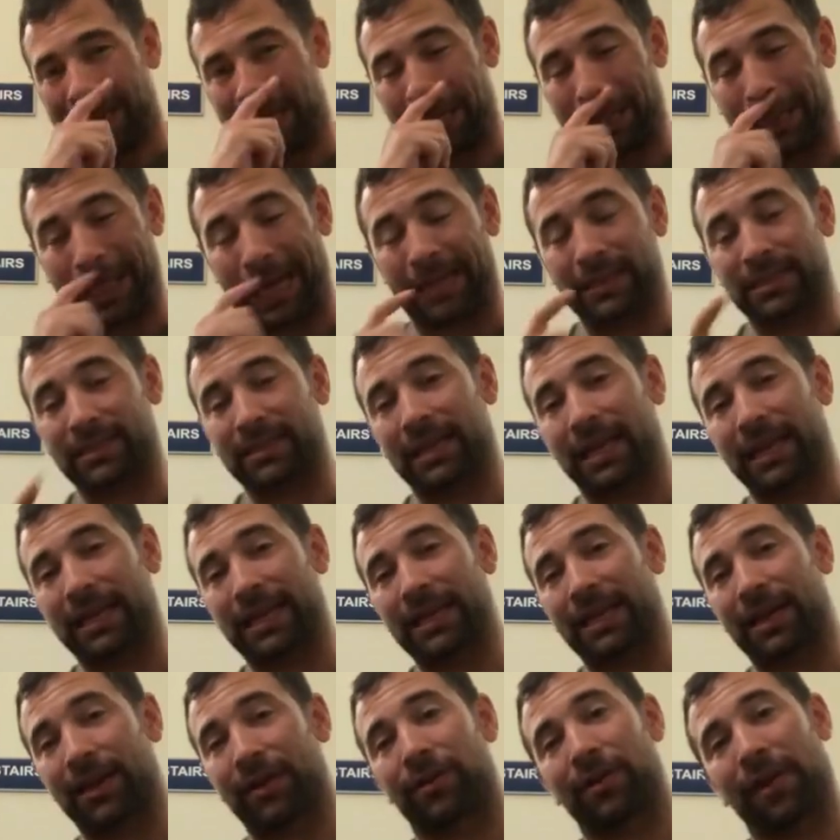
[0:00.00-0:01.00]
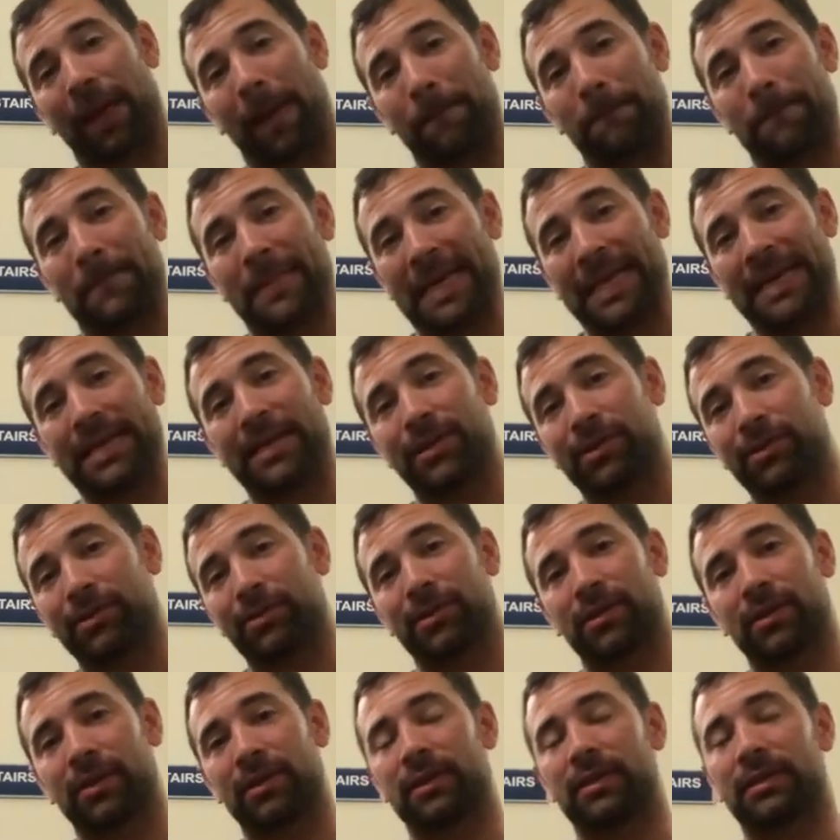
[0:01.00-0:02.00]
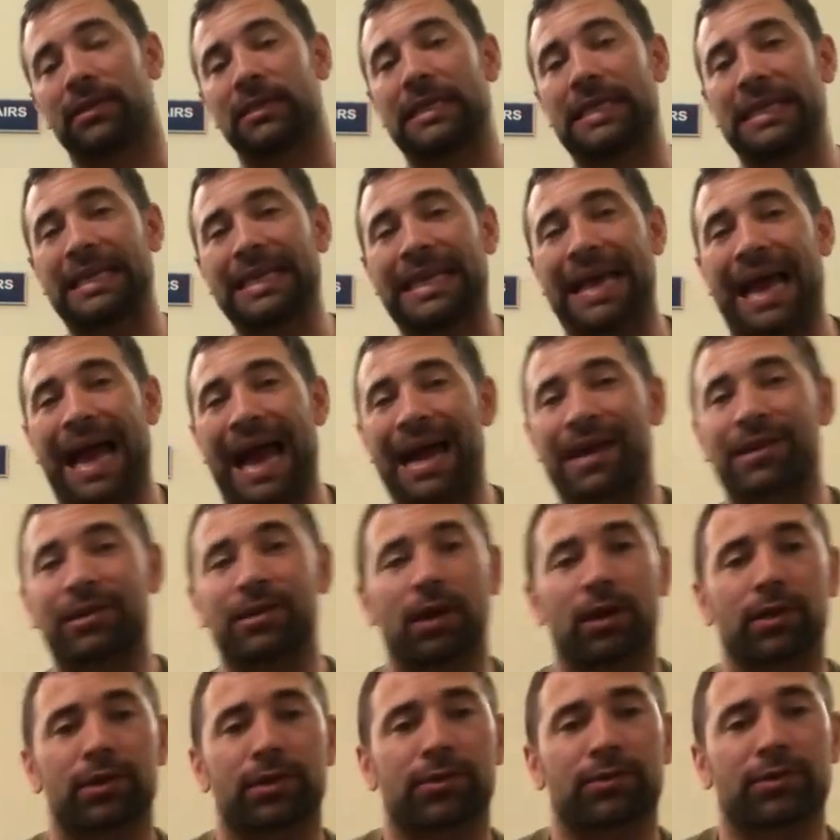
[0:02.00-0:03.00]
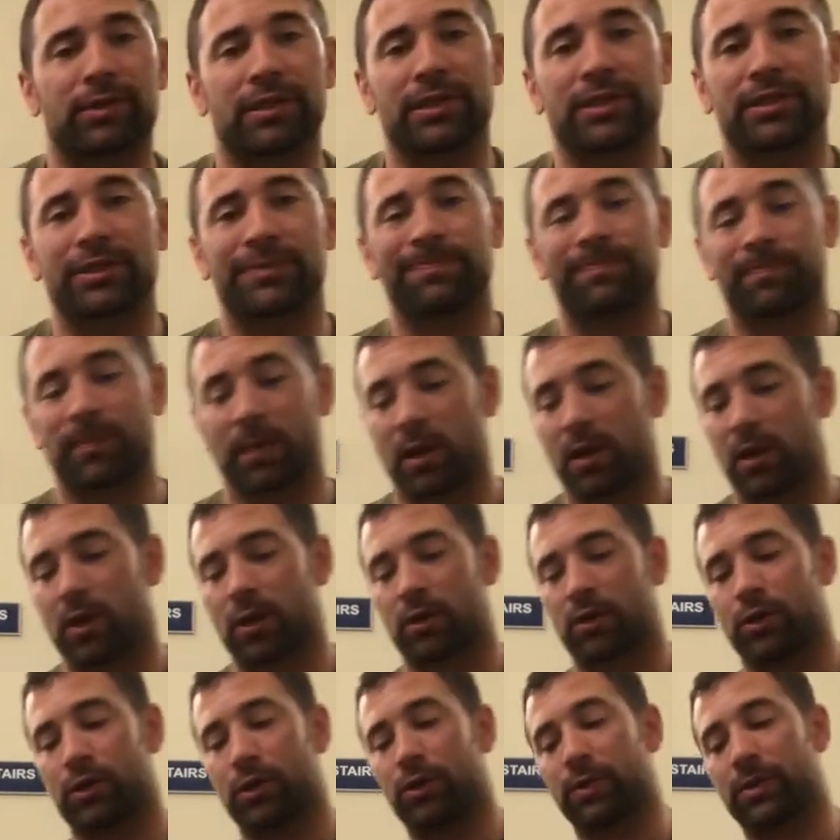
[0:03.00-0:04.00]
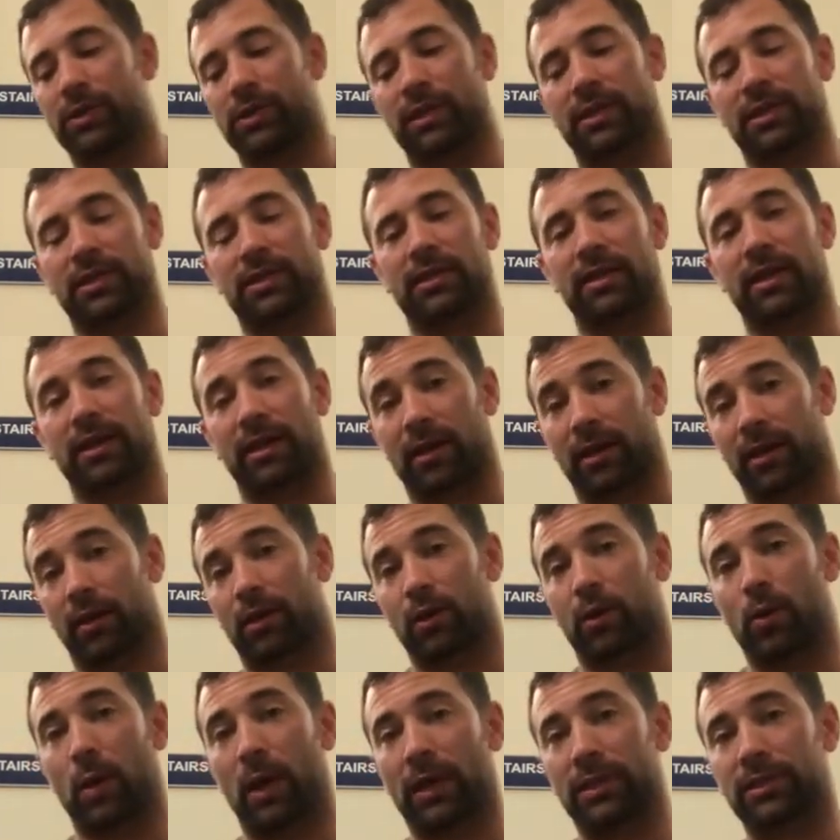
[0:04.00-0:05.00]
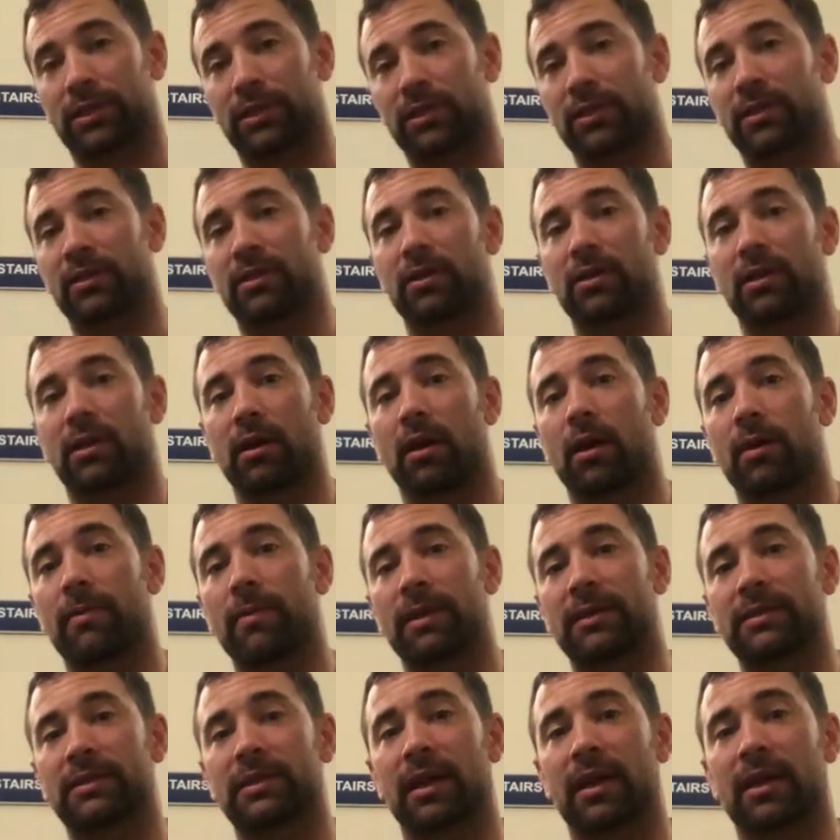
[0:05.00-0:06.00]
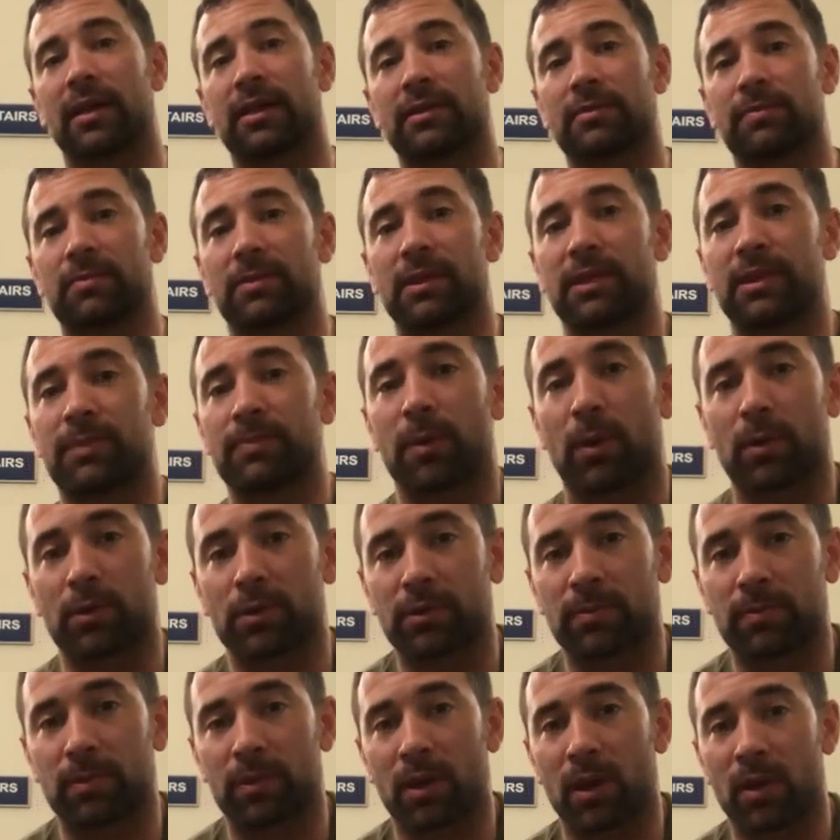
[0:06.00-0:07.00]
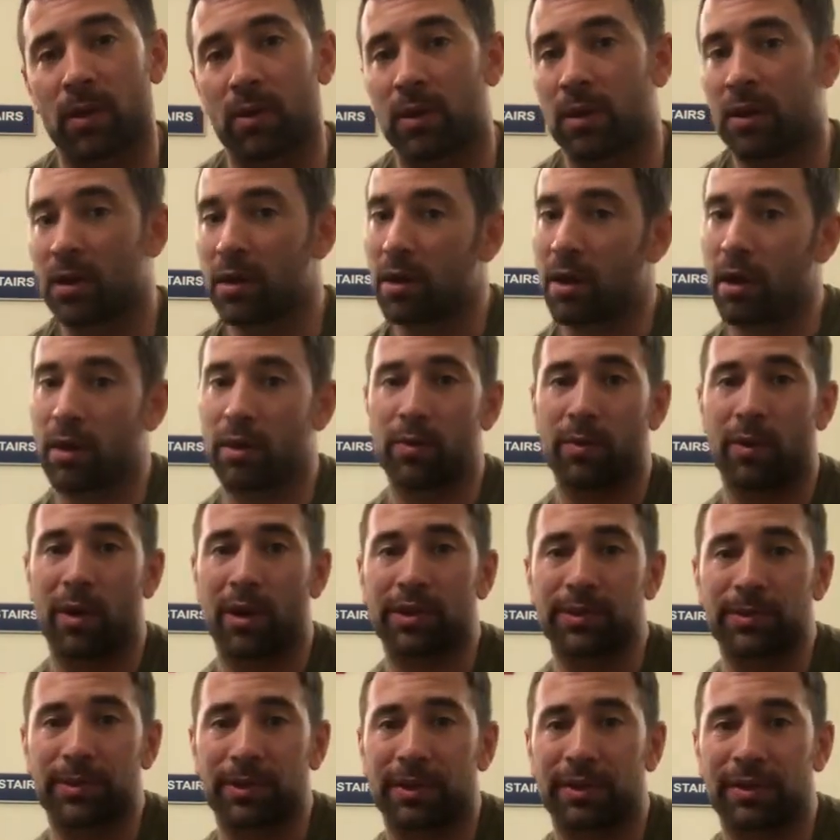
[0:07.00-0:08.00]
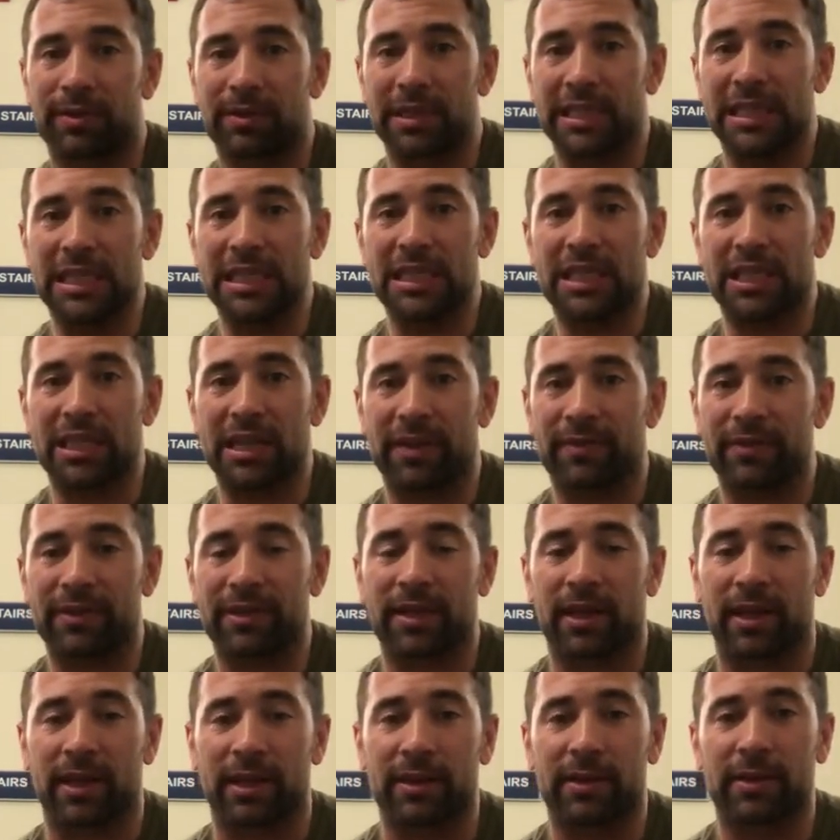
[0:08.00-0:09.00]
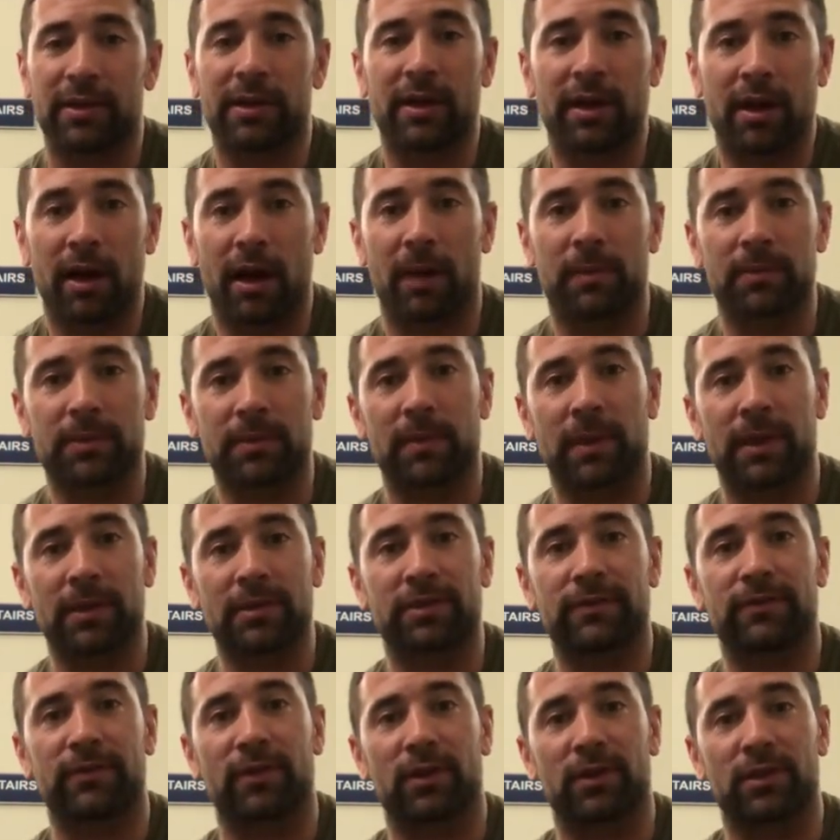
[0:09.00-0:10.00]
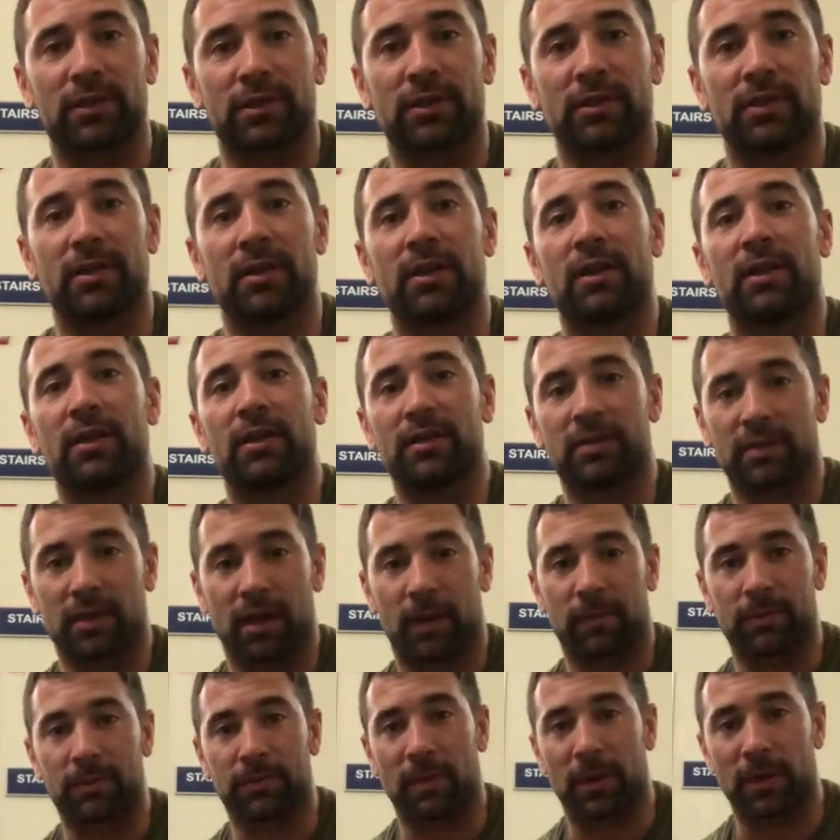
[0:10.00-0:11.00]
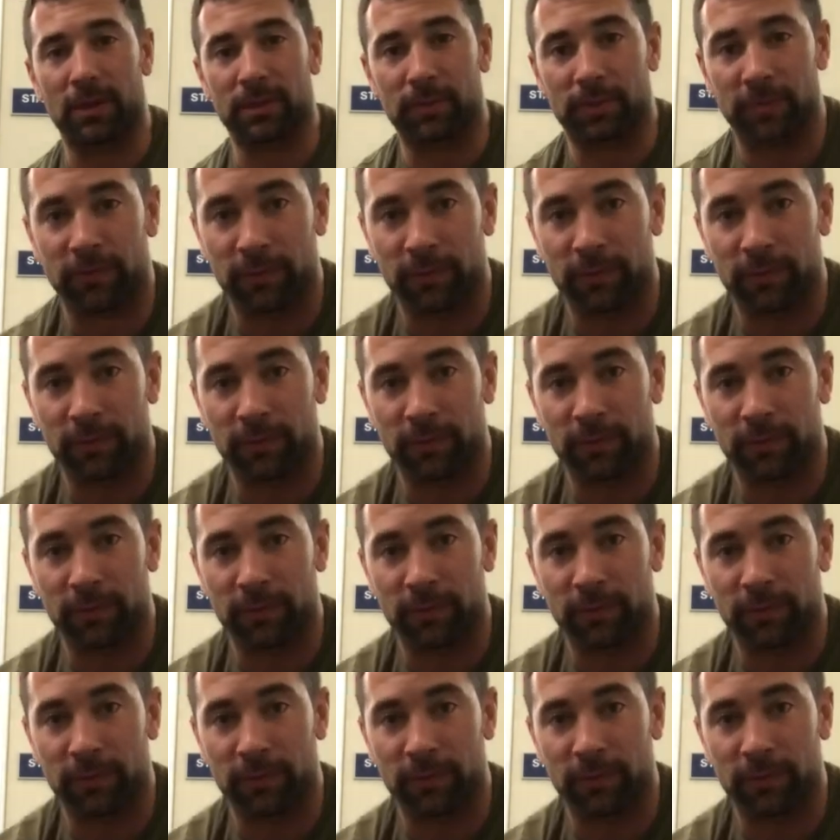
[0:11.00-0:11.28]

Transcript: that's taking care of that medial knee adductor region using a stick. Question, comments, guys, please post it below. Otherwise, we're here each and every day optimizing function to optimize